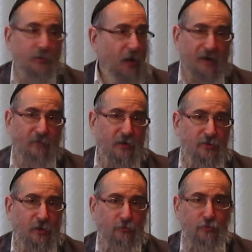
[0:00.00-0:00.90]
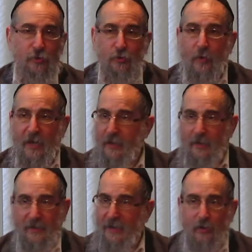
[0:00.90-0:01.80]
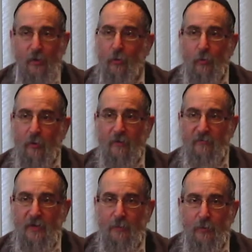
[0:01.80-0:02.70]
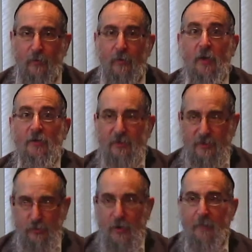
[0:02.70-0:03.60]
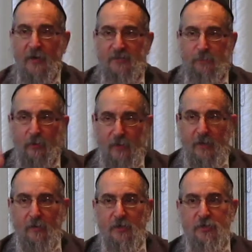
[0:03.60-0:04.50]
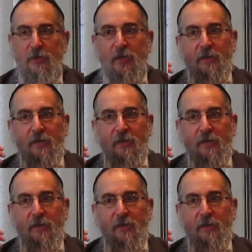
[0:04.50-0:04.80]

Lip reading: none of our children they didn't know a word of Hebrew. So this rabbi spoke English.